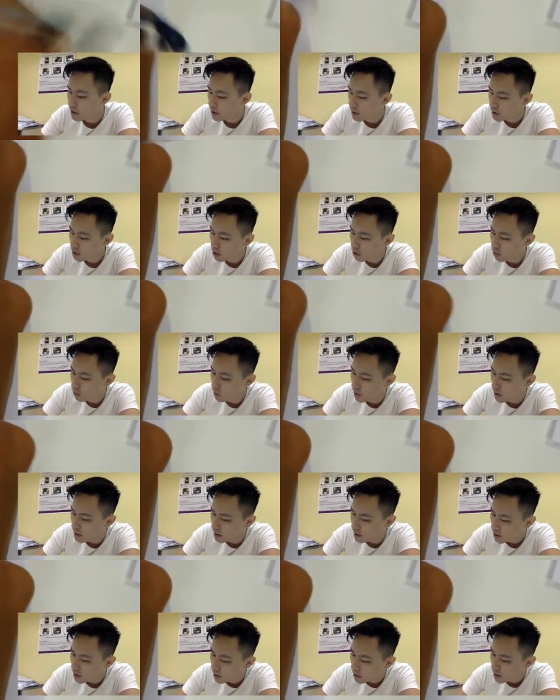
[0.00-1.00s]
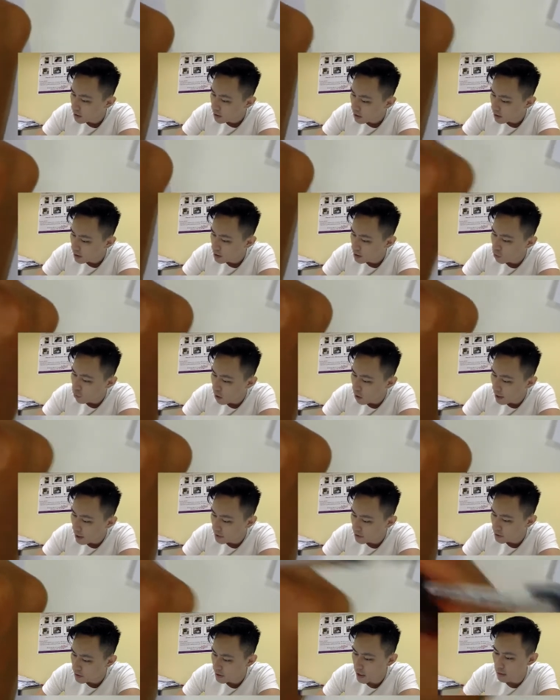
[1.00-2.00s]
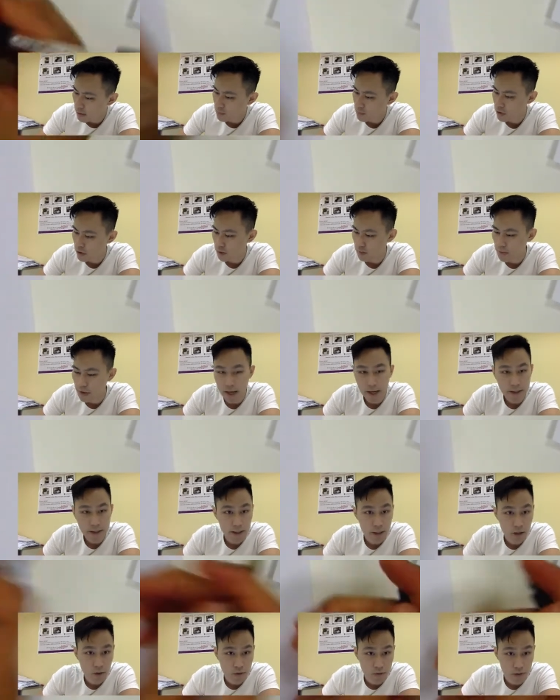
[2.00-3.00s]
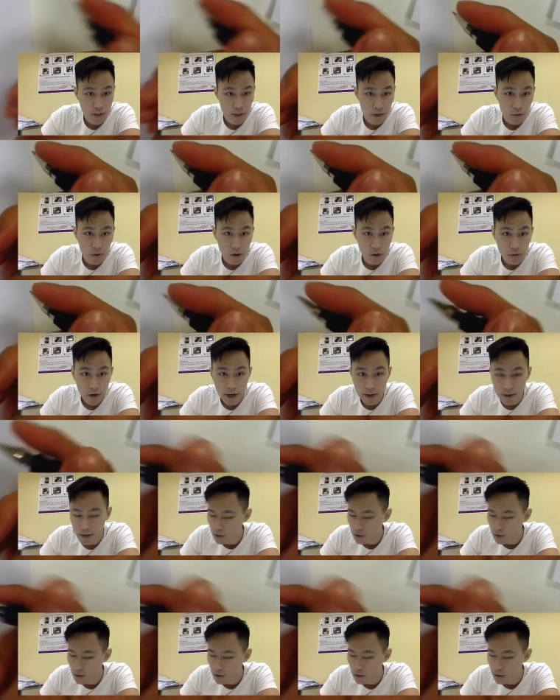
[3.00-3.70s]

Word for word: So when is y-intercept, you submit x equal to 0, right?